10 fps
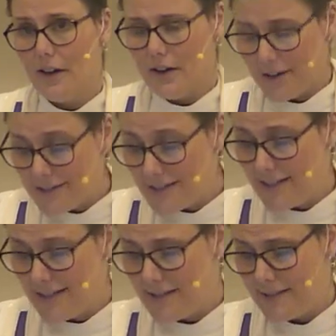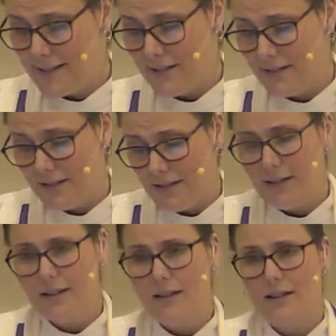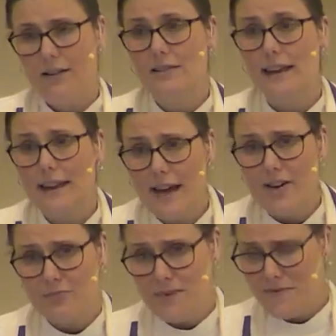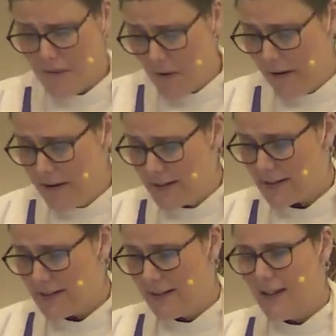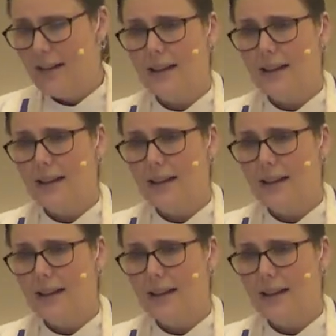Our sins are laid out before us